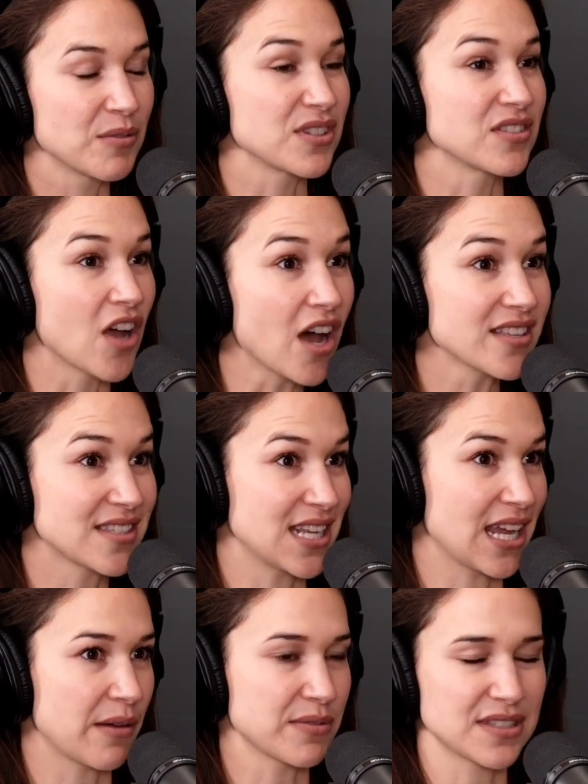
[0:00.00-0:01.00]
was
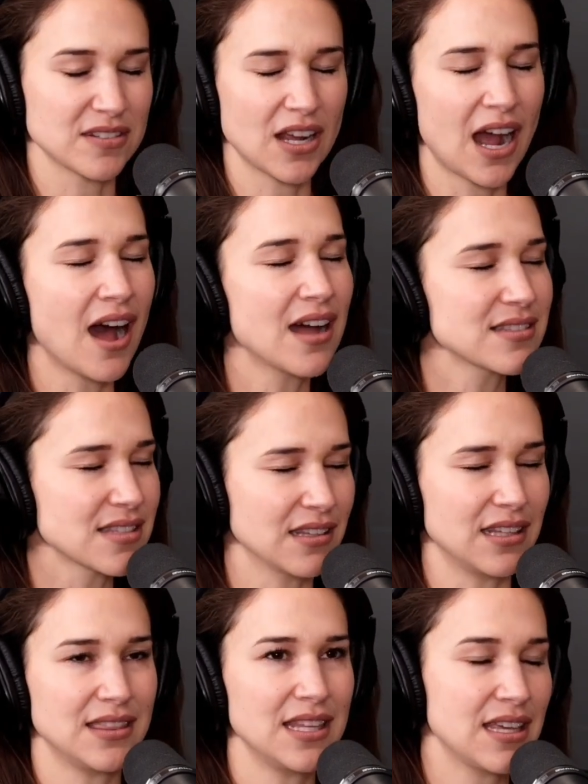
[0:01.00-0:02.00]
exhausting. I was
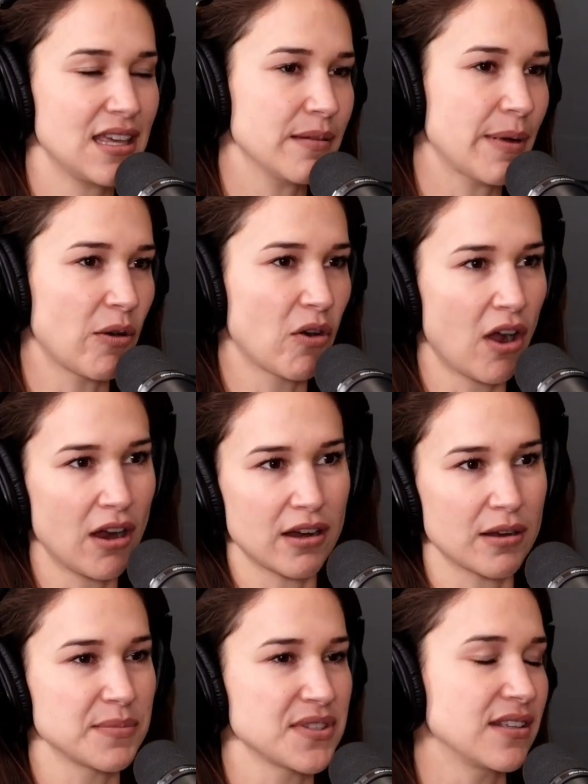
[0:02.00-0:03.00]
constantly thinking about
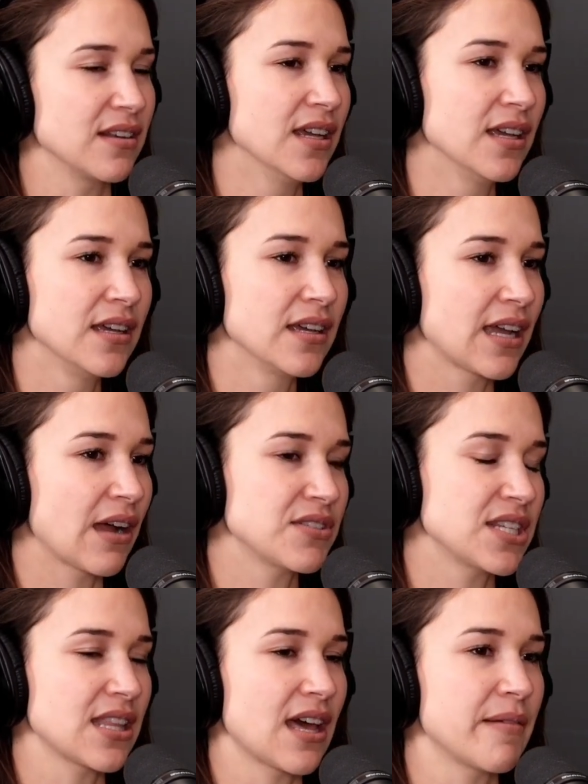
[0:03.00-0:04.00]
carbs and
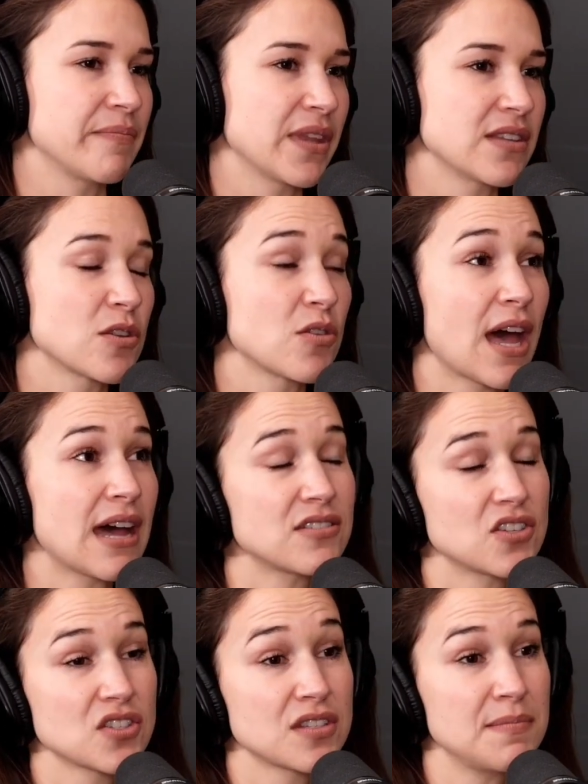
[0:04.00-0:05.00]
counting them. And so that
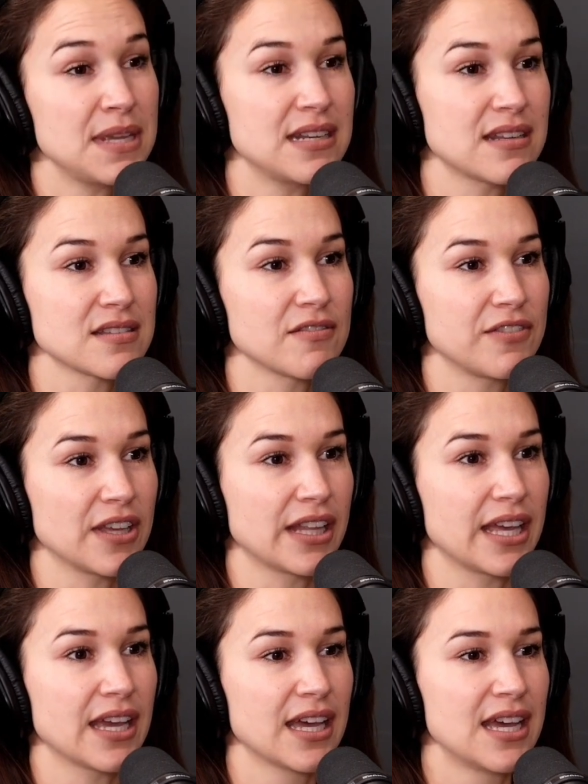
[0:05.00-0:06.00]
just to me doesn't feel
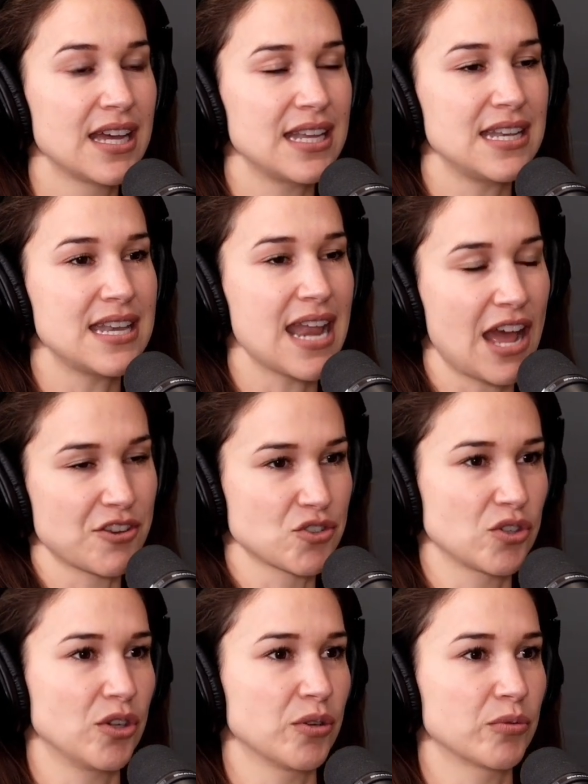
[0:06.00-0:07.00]
like
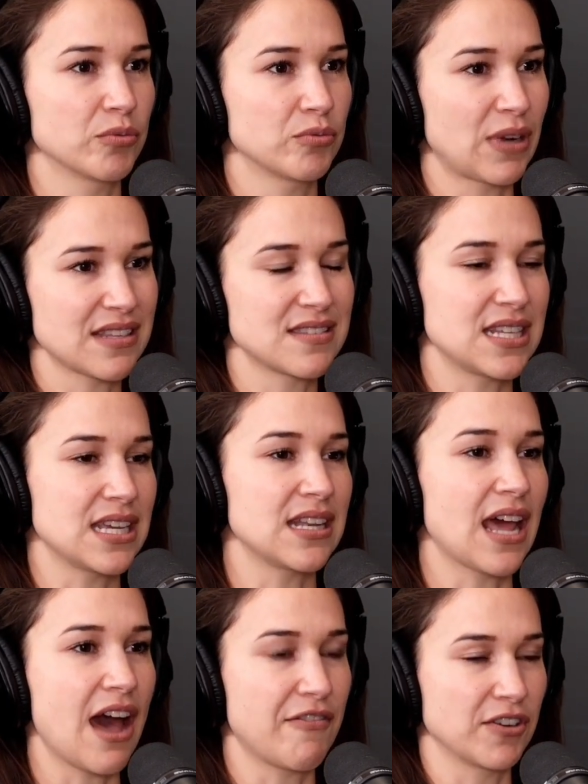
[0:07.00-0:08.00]
natural,
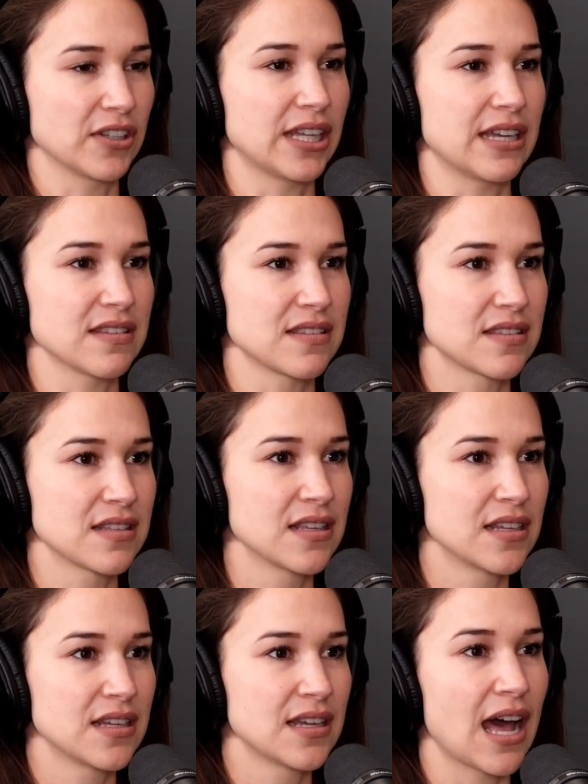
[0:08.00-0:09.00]
rested, effortless
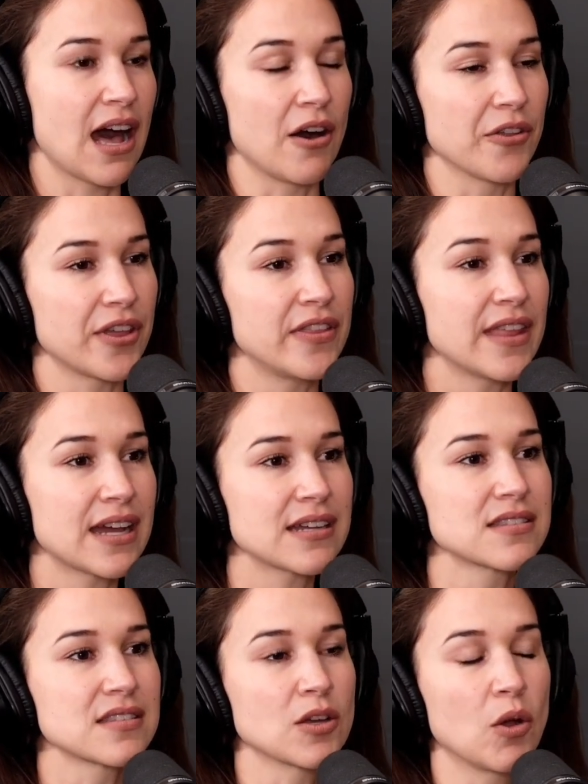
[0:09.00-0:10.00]
health. And
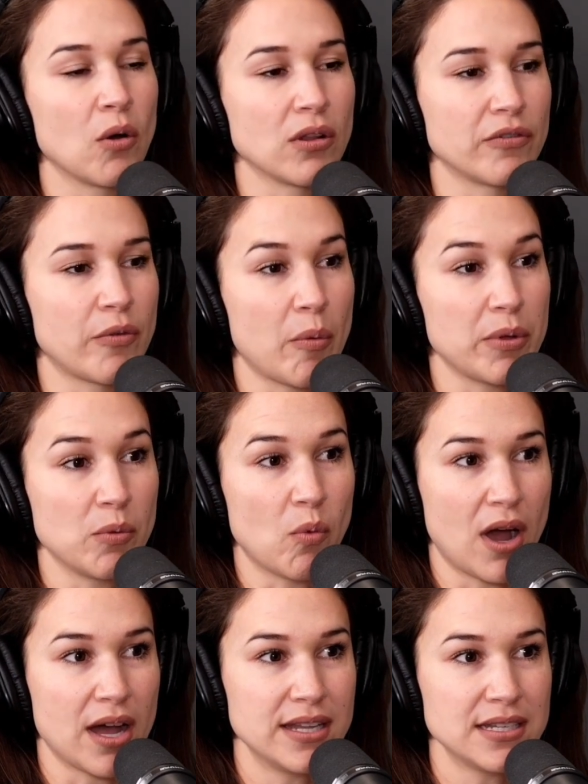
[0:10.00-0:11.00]
that's the goal of what we
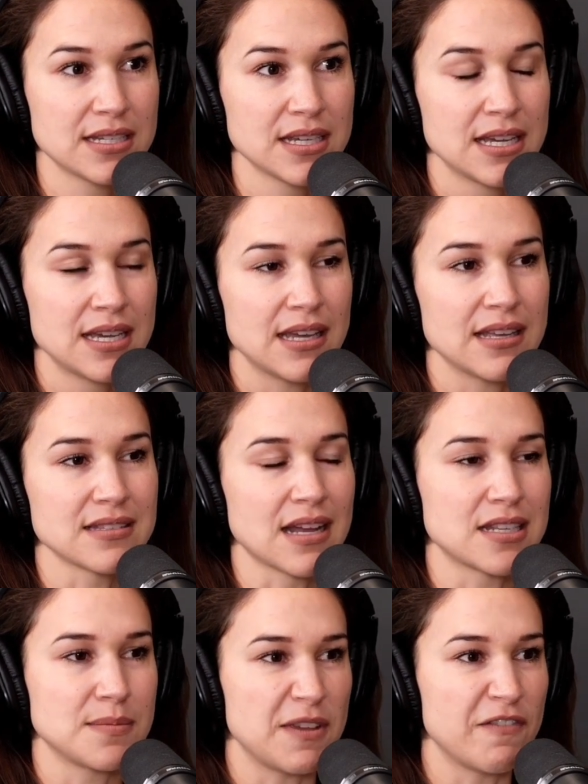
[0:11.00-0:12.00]
want, is
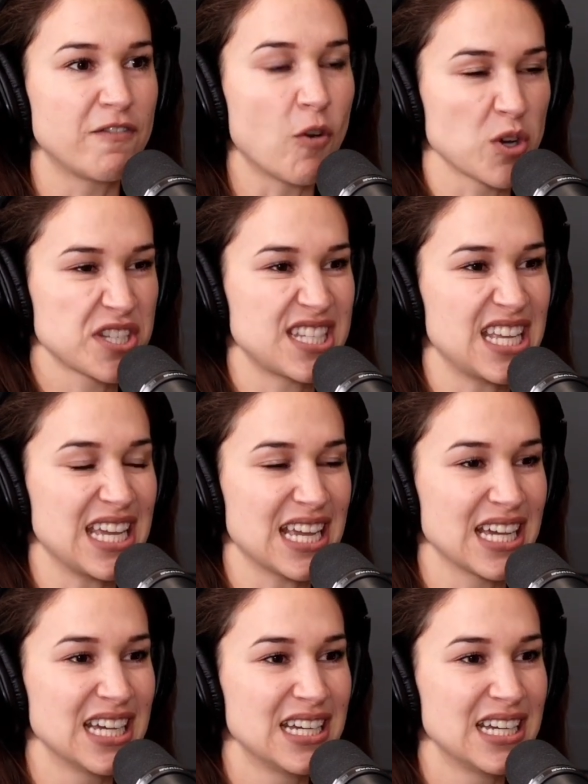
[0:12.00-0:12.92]
not to be forcing,